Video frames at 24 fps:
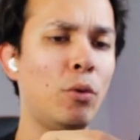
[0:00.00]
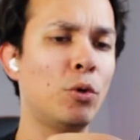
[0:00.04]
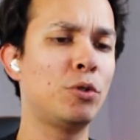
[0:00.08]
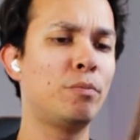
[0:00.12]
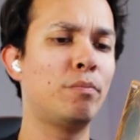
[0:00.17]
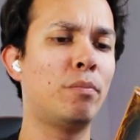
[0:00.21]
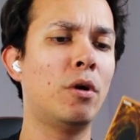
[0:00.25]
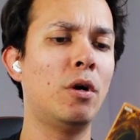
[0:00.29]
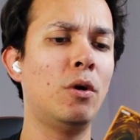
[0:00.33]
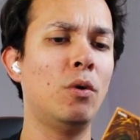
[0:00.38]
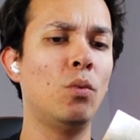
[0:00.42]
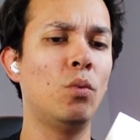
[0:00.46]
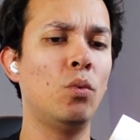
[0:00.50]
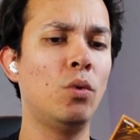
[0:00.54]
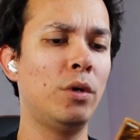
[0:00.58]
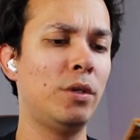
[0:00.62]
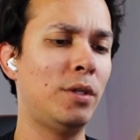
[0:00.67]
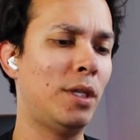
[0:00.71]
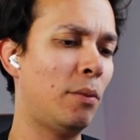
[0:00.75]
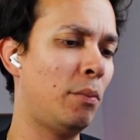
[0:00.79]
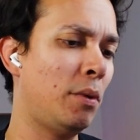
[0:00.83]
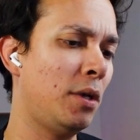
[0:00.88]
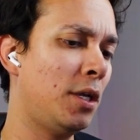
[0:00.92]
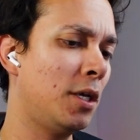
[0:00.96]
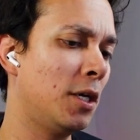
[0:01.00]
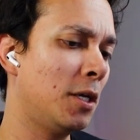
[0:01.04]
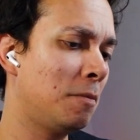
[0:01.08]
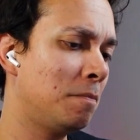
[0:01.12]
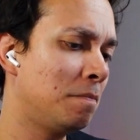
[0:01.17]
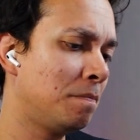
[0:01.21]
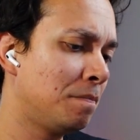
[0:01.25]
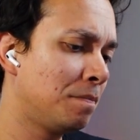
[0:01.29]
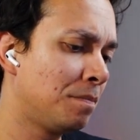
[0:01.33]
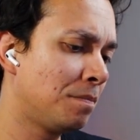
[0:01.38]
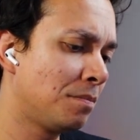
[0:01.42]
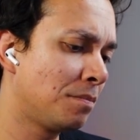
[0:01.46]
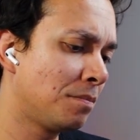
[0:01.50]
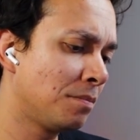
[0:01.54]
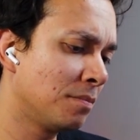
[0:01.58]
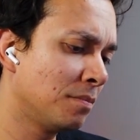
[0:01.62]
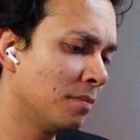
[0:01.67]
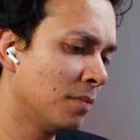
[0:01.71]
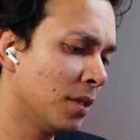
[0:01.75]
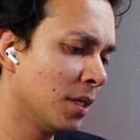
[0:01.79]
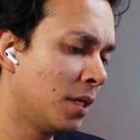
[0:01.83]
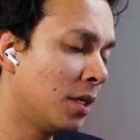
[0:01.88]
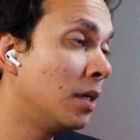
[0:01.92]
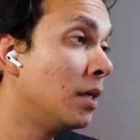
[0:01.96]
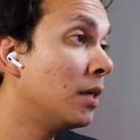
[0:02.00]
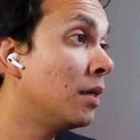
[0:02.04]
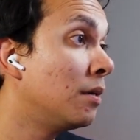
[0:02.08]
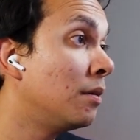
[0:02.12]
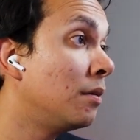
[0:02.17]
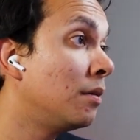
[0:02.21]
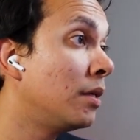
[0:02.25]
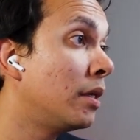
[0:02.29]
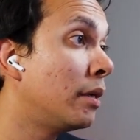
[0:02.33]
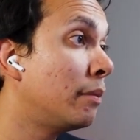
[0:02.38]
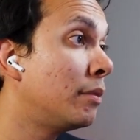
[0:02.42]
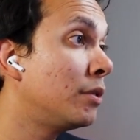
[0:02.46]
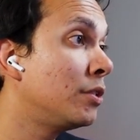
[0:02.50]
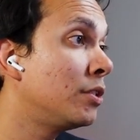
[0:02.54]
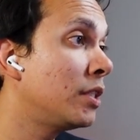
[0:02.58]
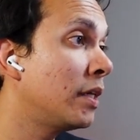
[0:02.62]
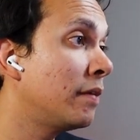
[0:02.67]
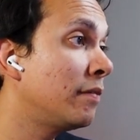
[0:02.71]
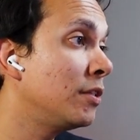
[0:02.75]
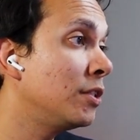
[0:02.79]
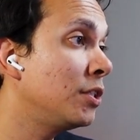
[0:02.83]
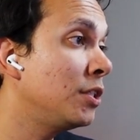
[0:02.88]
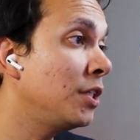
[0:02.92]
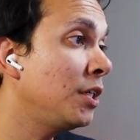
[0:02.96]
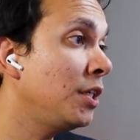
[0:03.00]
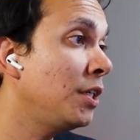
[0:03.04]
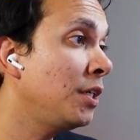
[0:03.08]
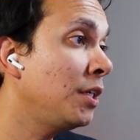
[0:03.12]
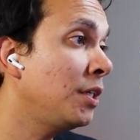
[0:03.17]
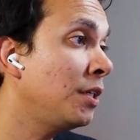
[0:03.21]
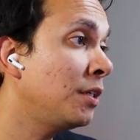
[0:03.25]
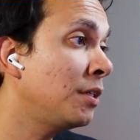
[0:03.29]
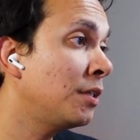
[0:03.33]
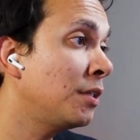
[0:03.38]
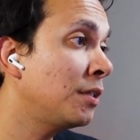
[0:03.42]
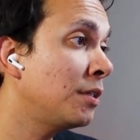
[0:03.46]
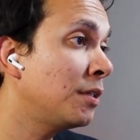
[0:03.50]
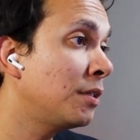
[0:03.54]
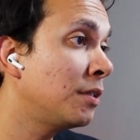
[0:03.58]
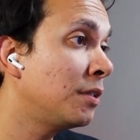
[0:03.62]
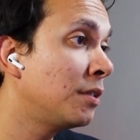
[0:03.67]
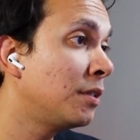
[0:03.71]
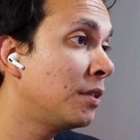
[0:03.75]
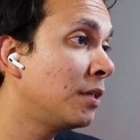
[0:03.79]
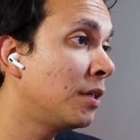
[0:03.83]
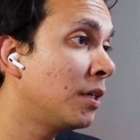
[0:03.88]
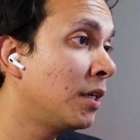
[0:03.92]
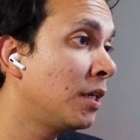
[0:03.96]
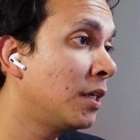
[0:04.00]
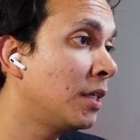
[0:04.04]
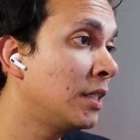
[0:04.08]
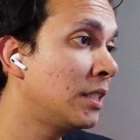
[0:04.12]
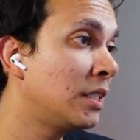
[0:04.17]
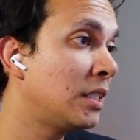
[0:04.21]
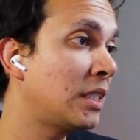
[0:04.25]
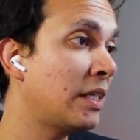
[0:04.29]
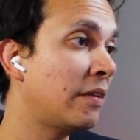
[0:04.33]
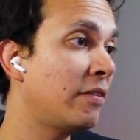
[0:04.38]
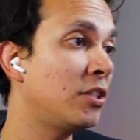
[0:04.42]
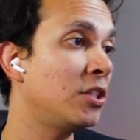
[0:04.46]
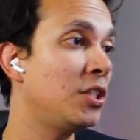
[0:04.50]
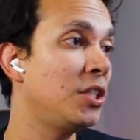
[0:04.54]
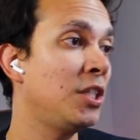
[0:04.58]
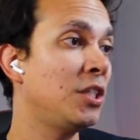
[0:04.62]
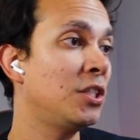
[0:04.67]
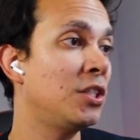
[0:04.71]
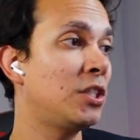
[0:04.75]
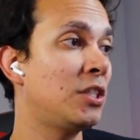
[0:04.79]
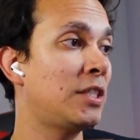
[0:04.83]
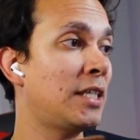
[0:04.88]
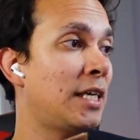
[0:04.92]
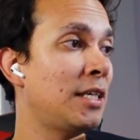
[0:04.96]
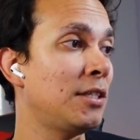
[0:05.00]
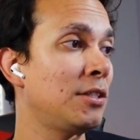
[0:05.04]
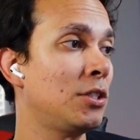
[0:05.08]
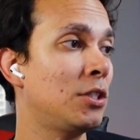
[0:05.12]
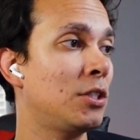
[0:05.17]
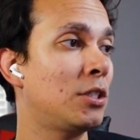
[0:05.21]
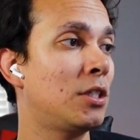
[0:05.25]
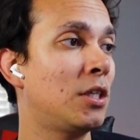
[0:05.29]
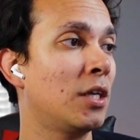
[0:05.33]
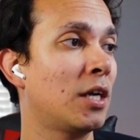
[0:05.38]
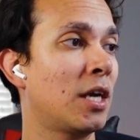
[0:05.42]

it was part one that we did. Number 17. 17 cents.